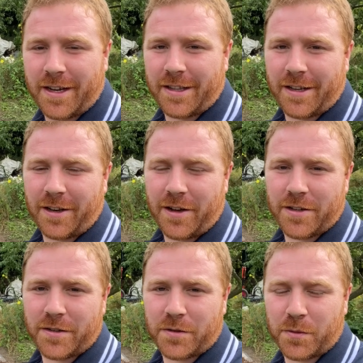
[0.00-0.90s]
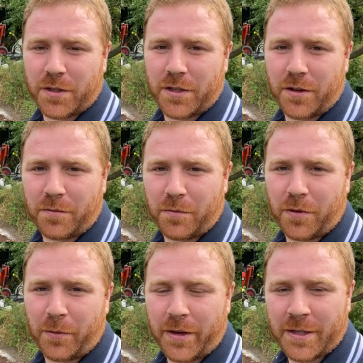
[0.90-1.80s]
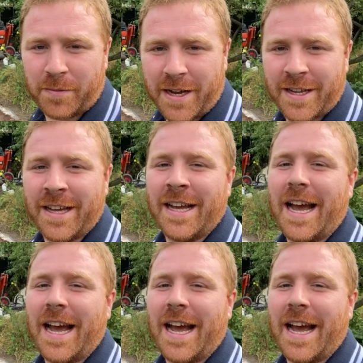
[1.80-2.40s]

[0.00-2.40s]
and the clients have switched it off before they went to bed